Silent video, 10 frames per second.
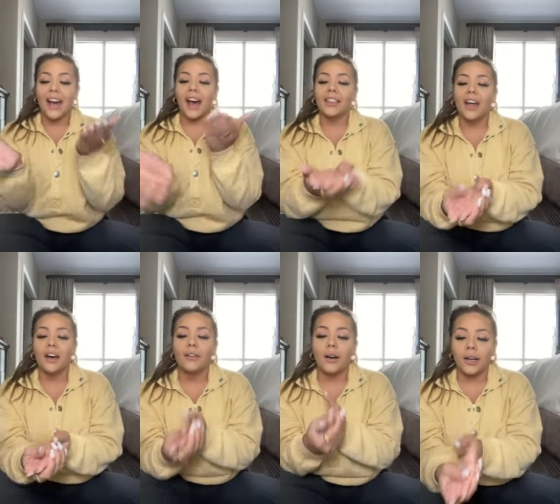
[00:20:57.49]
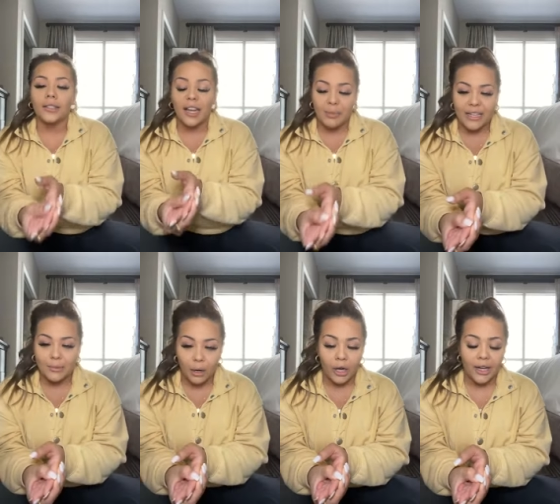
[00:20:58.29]
I love
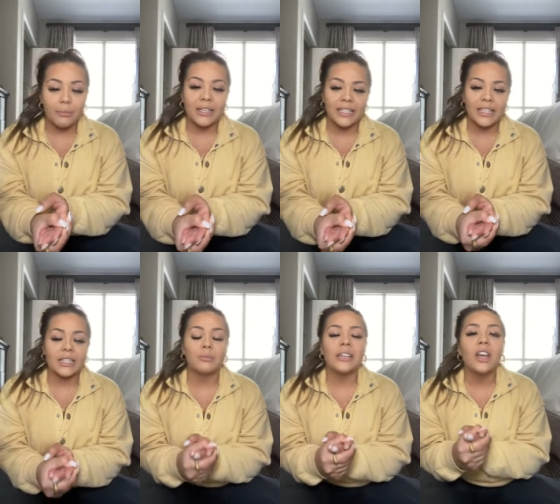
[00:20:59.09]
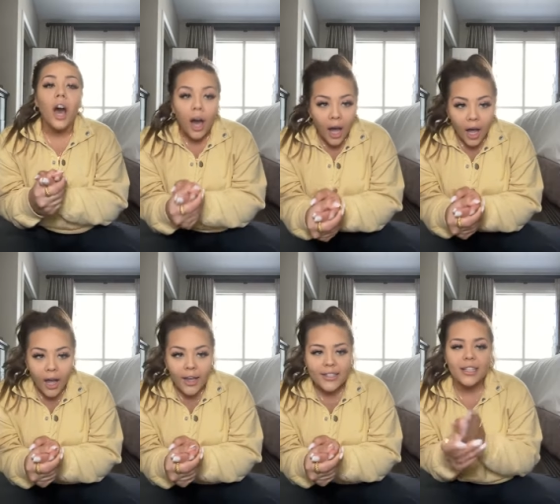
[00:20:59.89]
online-based marketing businesses because